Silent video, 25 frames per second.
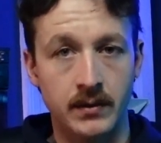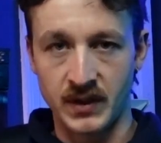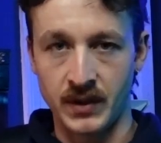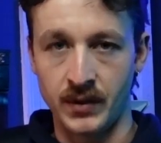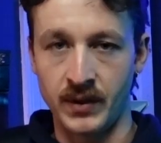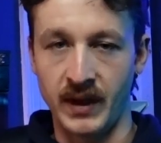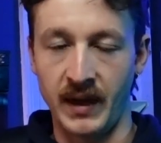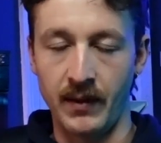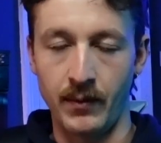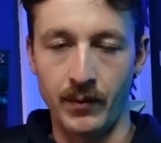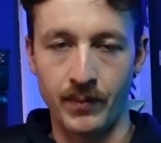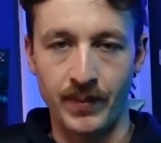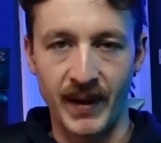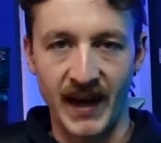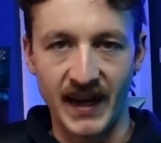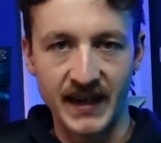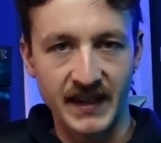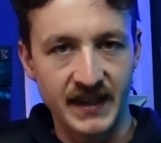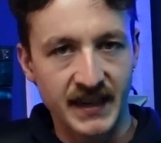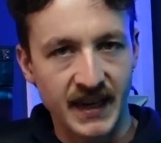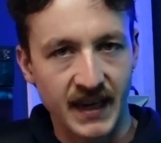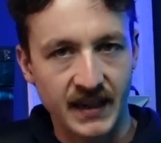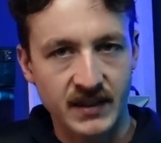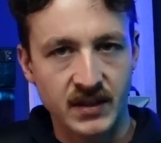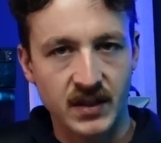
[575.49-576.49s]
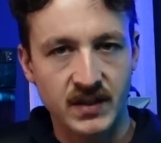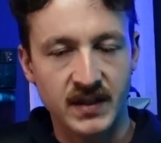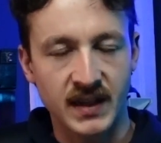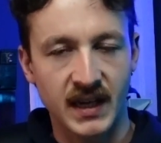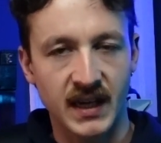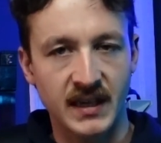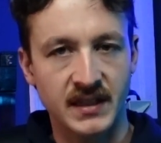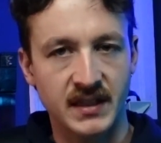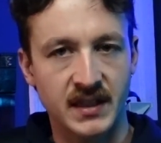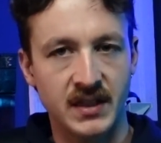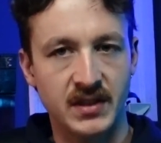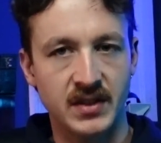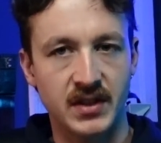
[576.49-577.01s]
Do that with banded
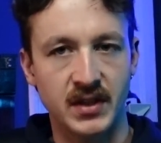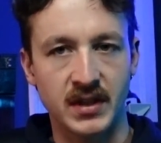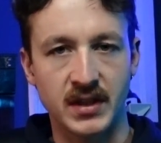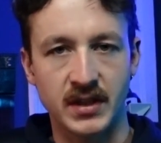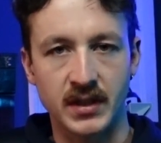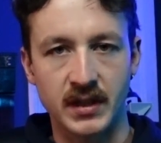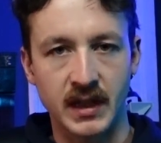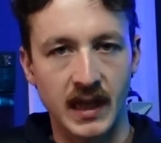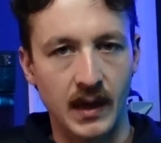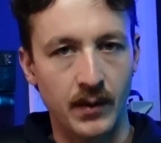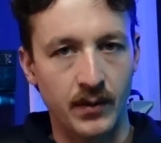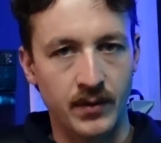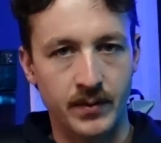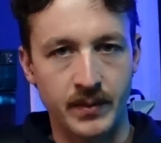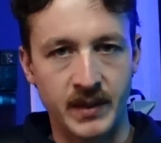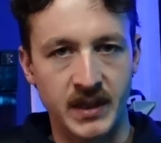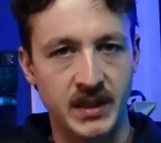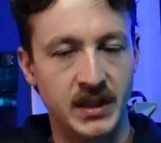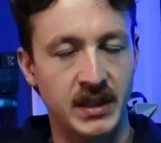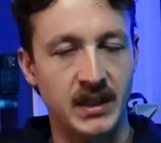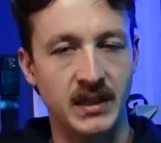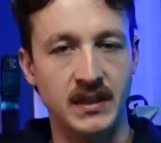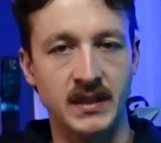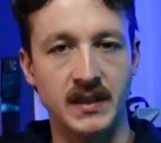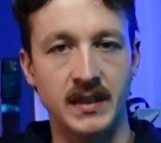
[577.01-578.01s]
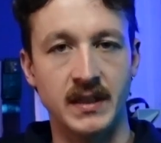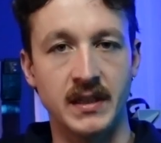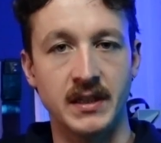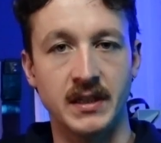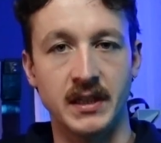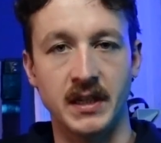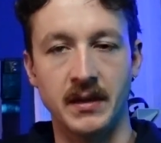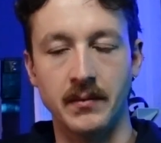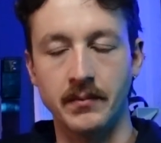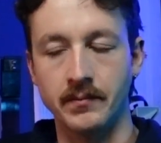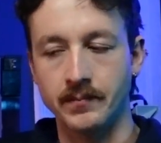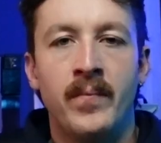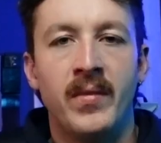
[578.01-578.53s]
exercises. You can do that with machines in the gym.